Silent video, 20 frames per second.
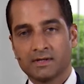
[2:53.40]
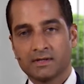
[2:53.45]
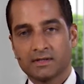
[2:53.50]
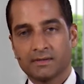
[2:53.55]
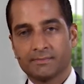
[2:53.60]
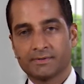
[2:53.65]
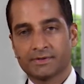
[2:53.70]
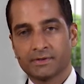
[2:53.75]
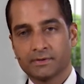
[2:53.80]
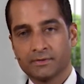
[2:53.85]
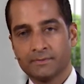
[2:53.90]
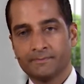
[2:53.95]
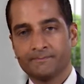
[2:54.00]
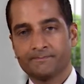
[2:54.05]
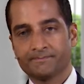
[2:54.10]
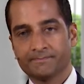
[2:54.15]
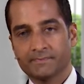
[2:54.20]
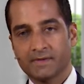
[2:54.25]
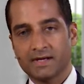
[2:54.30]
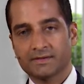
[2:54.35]
Number
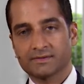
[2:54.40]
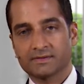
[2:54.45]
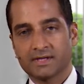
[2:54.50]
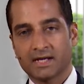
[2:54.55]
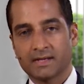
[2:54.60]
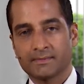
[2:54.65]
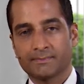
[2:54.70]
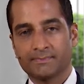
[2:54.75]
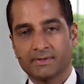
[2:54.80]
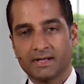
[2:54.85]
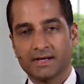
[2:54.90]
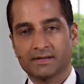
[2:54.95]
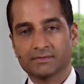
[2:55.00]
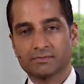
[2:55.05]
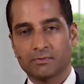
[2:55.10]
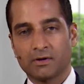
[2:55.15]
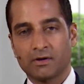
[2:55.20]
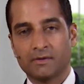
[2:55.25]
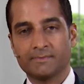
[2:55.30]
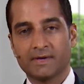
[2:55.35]
two, as the name
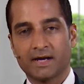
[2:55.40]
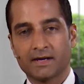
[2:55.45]
implies, well,